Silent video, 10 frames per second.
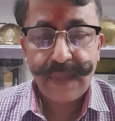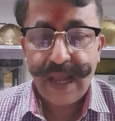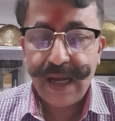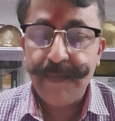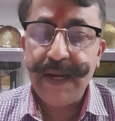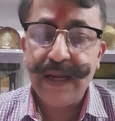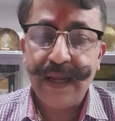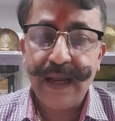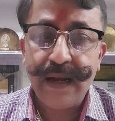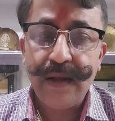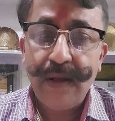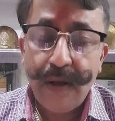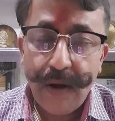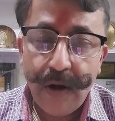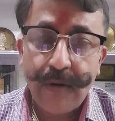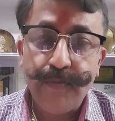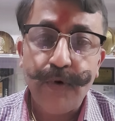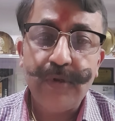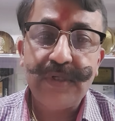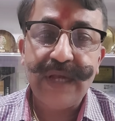I repeat again, on
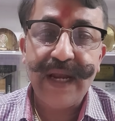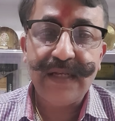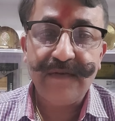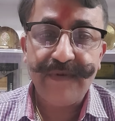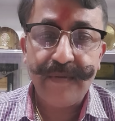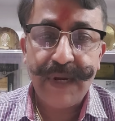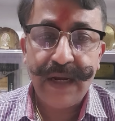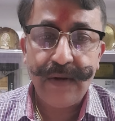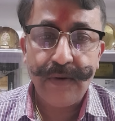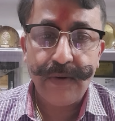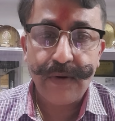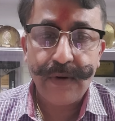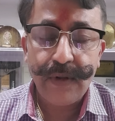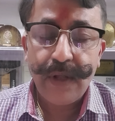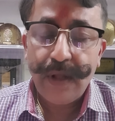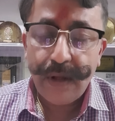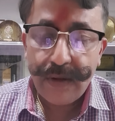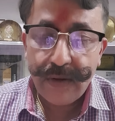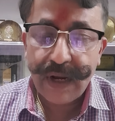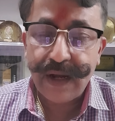both sides of your main door,
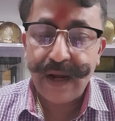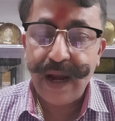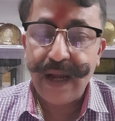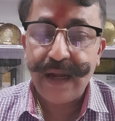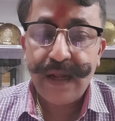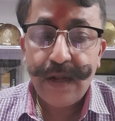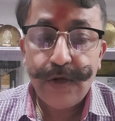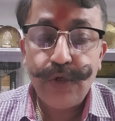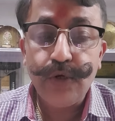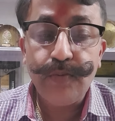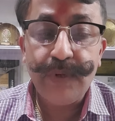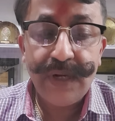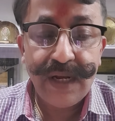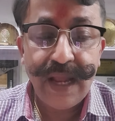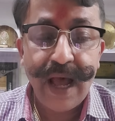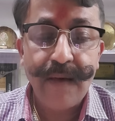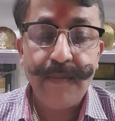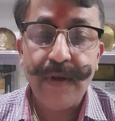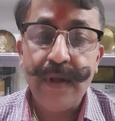you can write Shubh Labh.